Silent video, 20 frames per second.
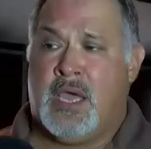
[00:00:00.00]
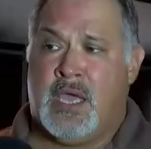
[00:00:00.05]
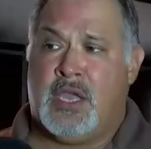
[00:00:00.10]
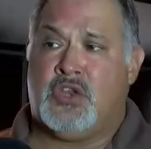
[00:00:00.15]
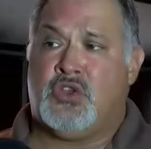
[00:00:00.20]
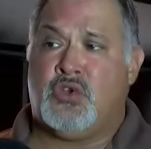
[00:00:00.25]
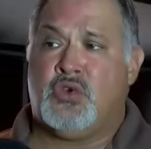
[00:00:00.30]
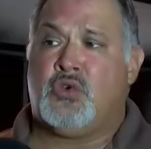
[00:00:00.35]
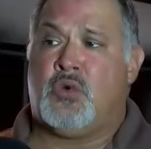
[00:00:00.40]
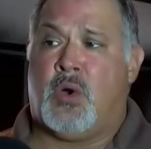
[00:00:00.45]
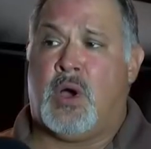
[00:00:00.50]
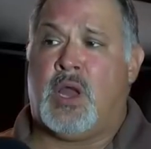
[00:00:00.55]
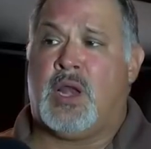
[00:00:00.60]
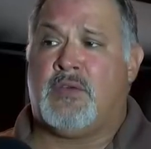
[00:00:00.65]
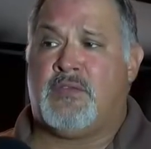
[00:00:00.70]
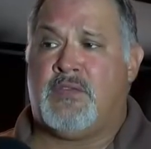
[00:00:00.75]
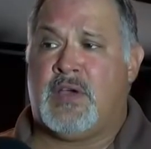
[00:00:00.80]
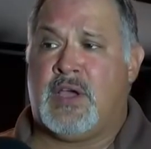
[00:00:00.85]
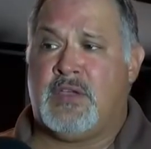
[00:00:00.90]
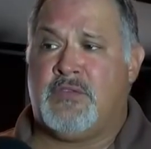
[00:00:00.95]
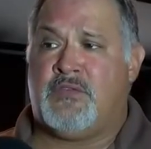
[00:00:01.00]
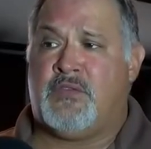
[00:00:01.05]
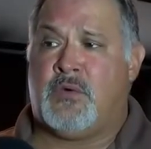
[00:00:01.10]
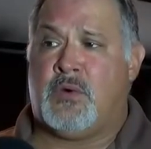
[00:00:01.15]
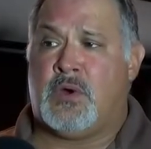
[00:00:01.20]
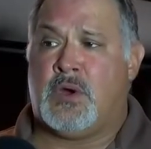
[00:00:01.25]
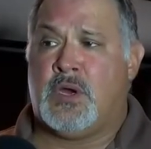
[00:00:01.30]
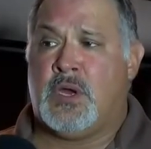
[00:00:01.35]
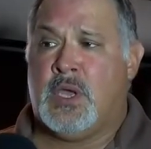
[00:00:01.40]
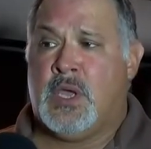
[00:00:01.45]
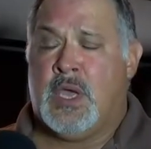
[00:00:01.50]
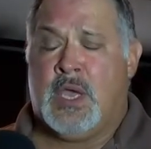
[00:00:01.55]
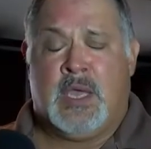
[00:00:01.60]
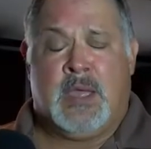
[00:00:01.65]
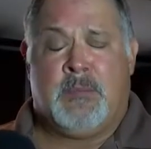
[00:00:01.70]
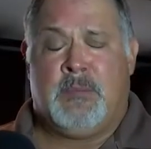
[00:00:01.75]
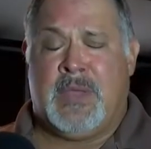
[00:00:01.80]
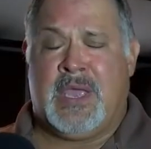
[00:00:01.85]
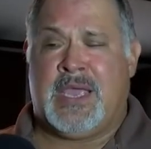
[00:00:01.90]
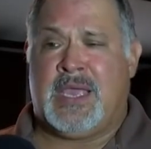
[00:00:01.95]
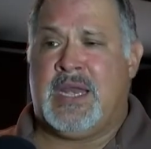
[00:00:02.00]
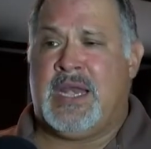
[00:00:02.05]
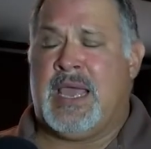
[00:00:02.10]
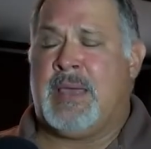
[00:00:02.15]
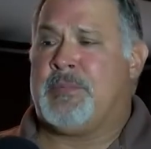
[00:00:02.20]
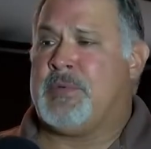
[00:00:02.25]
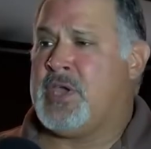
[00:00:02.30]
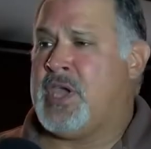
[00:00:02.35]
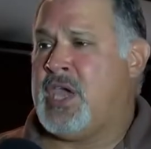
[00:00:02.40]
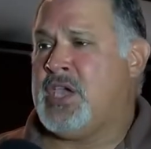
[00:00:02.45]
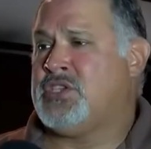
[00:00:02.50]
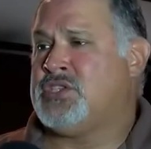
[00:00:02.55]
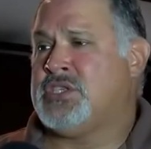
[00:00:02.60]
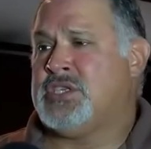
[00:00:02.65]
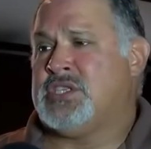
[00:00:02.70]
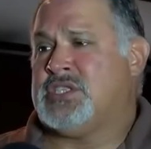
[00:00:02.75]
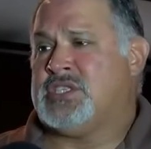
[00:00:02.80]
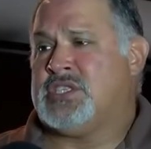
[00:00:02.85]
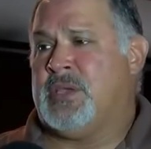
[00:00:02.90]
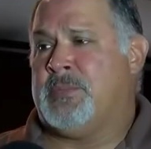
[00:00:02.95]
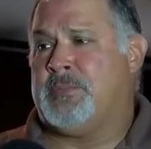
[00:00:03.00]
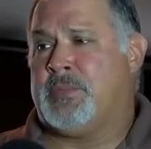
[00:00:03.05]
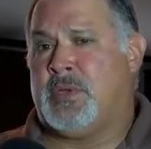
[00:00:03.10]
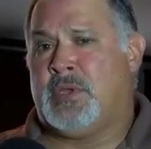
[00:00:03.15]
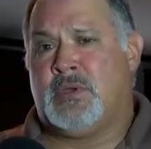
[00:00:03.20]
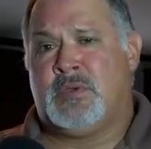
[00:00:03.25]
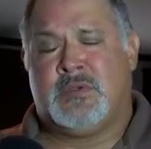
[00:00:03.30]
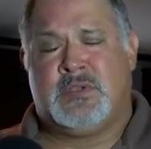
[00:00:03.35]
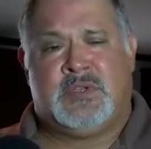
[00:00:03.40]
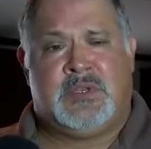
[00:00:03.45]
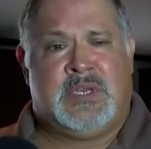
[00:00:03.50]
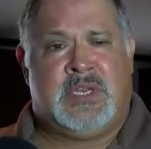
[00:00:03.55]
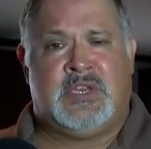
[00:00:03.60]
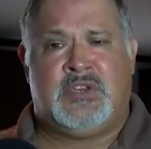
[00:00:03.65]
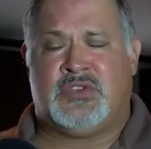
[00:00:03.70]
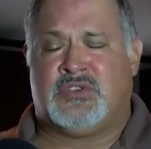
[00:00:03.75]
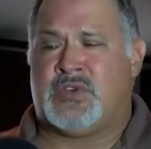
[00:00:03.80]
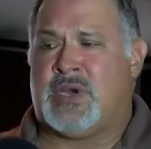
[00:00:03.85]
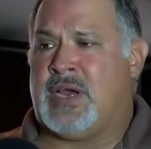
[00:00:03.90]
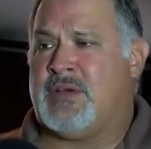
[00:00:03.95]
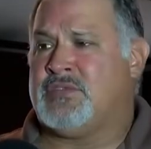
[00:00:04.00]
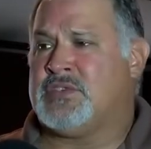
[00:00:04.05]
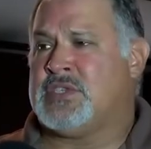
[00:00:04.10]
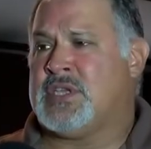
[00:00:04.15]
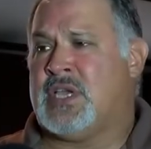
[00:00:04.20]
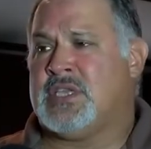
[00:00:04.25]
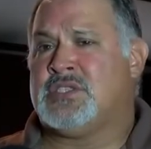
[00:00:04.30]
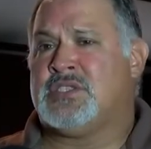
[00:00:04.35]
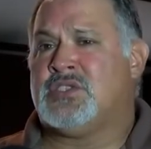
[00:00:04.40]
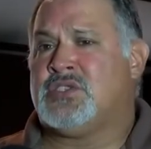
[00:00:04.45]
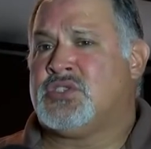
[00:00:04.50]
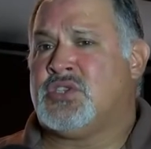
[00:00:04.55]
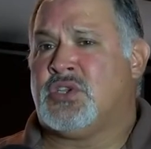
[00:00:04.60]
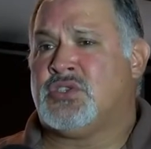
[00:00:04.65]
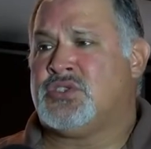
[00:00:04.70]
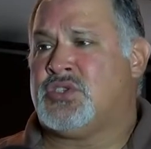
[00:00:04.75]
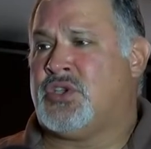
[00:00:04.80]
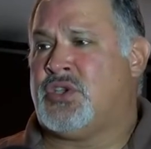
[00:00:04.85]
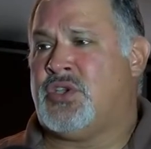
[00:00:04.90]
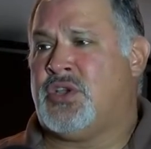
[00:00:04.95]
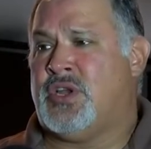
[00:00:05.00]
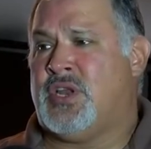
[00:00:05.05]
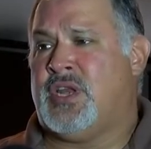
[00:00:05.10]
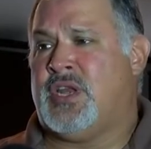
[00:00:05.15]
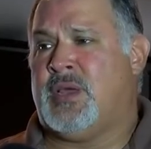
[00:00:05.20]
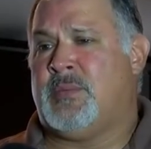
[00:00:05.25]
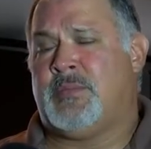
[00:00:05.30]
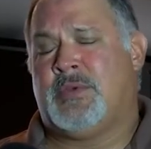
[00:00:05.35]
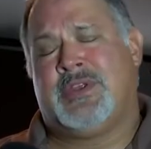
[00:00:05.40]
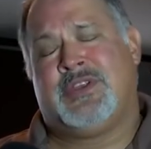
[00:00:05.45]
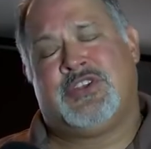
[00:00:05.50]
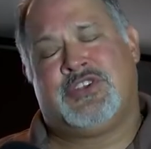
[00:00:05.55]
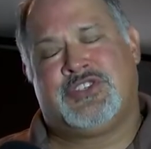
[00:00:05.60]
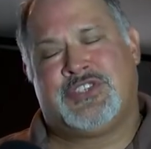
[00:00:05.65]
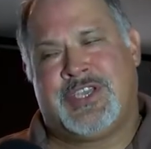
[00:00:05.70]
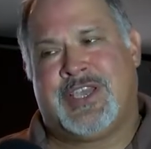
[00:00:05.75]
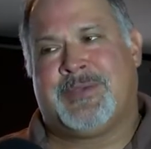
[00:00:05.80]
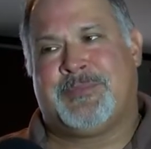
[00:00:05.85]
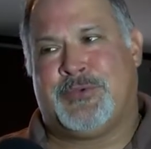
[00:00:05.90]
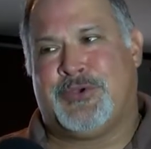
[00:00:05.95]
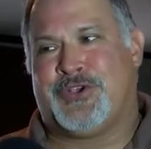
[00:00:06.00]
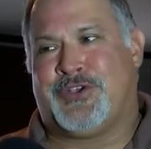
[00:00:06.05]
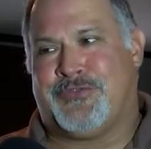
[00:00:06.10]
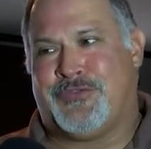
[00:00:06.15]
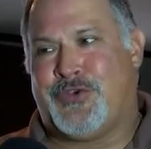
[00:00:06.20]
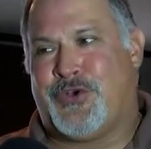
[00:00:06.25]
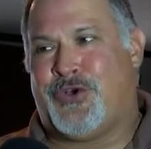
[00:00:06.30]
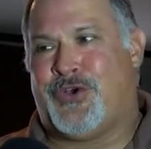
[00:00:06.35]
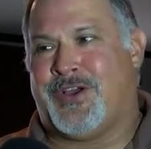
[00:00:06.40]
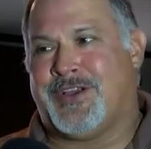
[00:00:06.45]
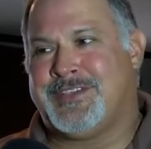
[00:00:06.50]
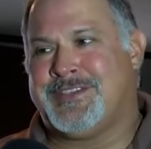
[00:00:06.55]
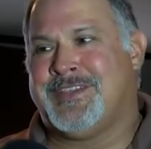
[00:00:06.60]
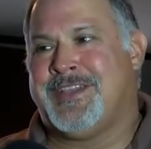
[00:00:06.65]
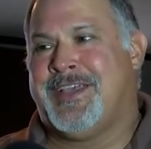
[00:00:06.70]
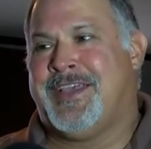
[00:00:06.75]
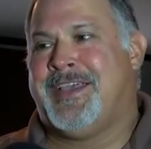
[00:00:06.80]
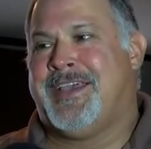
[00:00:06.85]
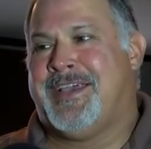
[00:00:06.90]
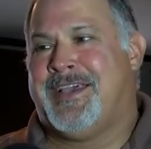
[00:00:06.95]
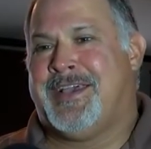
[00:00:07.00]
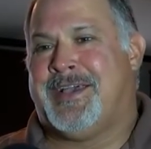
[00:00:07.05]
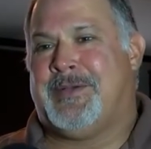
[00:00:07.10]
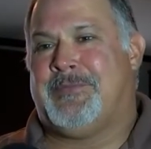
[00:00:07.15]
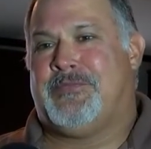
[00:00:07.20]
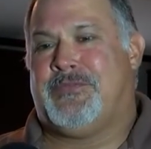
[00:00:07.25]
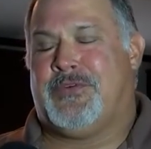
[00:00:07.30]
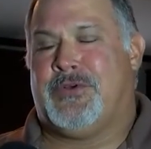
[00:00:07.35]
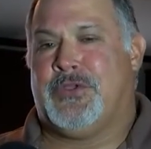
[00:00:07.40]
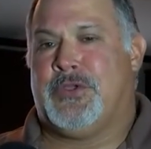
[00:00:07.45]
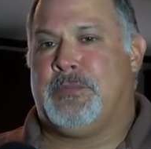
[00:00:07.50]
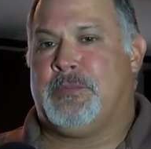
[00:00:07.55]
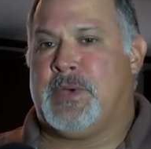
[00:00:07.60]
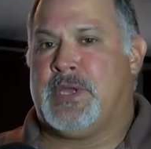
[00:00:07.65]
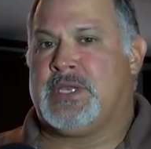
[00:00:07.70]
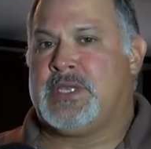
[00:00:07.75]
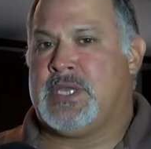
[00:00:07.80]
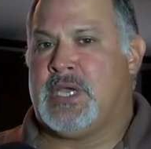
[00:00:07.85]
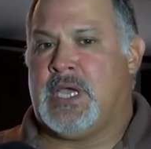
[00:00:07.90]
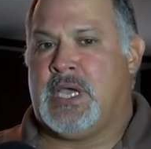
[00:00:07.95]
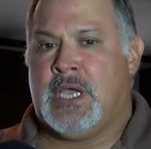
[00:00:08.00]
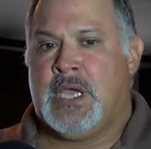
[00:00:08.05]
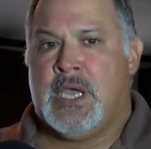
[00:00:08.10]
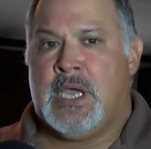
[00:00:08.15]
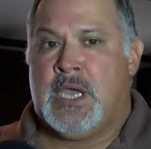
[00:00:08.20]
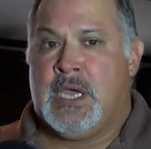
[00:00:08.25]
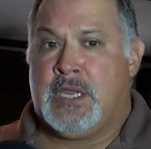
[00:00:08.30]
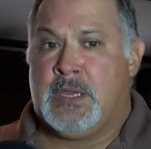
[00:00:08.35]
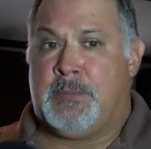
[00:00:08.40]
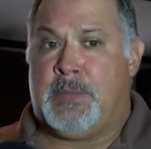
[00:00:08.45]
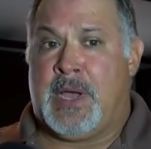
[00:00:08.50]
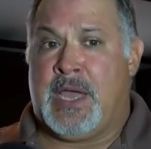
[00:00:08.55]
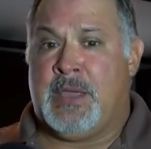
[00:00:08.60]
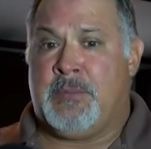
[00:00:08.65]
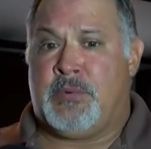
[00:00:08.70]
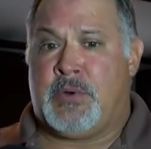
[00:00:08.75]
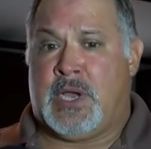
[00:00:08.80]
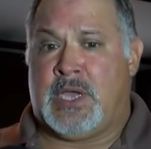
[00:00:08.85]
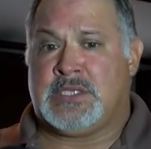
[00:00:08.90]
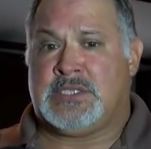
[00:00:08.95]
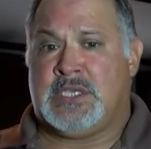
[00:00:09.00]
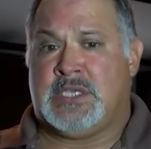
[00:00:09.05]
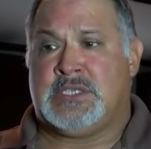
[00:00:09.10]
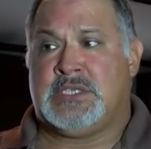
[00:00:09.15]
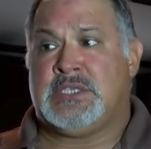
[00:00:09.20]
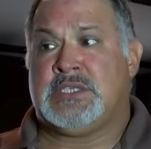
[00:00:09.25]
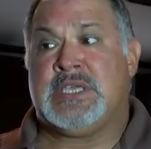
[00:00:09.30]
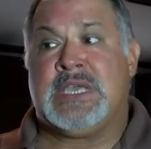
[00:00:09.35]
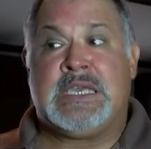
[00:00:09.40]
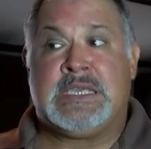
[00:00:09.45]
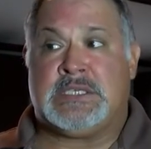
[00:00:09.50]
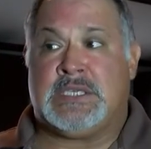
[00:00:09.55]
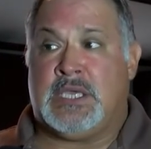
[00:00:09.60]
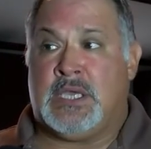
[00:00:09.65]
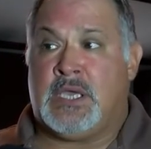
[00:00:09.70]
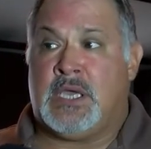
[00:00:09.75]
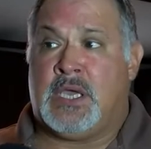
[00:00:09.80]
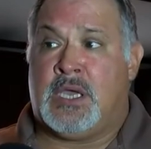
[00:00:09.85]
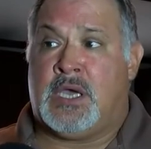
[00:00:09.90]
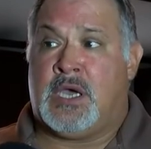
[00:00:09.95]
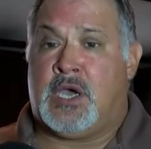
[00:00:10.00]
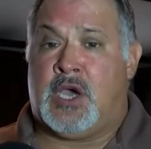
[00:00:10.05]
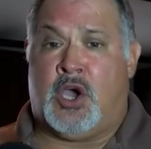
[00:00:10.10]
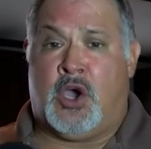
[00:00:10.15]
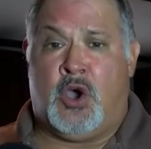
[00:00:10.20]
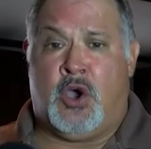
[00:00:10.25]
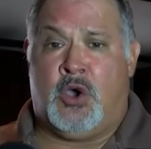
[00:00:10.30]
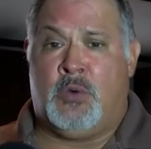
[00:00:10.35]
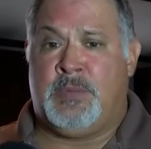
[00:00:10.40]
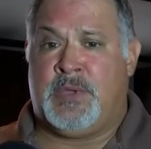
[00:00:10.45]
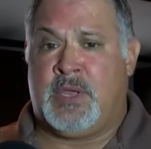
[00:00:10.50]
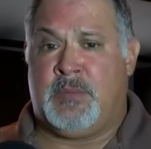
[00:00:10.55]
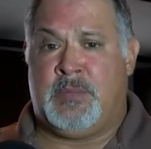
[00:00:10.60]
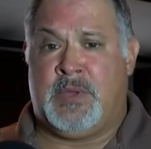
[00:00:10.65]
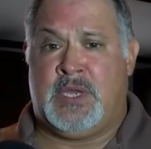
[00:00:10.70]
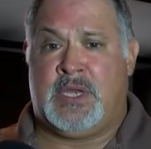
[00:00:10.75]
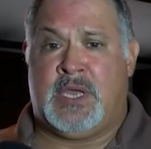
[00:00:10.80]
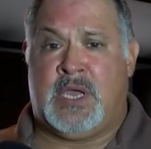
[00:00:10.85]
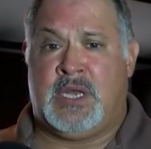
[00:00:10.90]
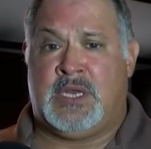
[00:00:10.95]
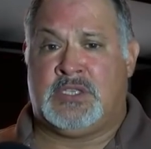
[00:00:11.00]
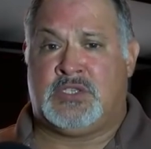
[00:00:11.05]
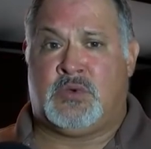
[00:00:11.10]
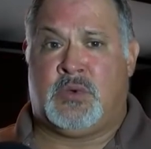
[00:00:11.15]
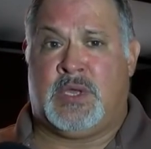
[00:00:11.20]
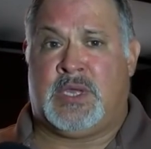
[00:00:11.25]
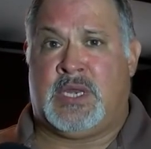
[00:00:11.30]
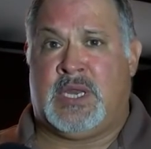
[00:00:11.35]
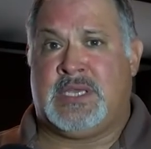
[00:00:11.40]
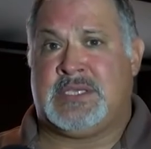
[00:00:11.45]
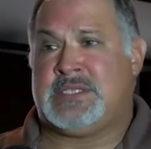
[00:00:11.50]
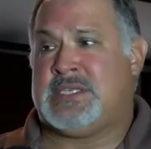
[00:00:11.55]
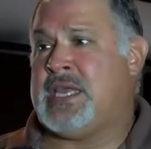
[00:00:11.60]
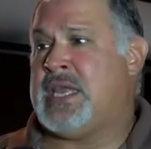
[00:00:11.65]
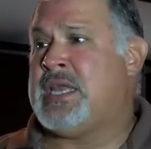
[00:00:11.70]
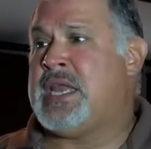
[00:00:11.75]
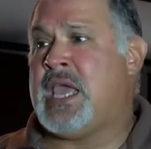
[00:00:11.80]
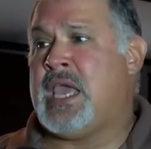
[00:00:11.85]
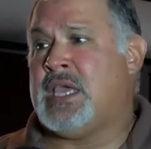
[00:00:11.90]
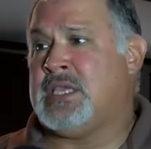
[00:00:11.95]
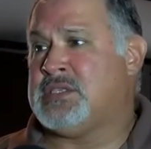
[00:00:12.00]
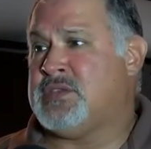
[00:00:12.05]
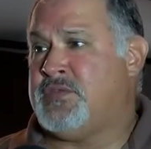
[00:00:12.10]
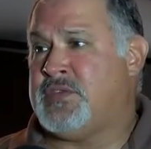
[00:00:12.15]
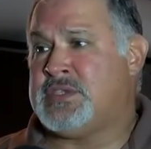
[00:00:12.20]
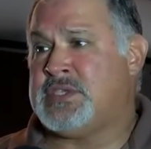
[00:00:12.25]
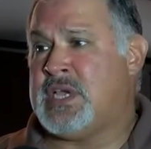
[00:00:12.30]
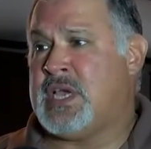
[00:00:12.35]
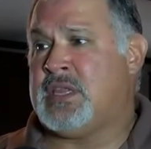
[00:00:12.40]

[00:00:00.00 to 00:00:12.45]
and do qualify for. Making an application is simple. You need your driver's license, social security number, and your checkbook, of course, um, for you. But uh, the buying process is easy. Uh, a home can be done as quickly as 10 days. If it's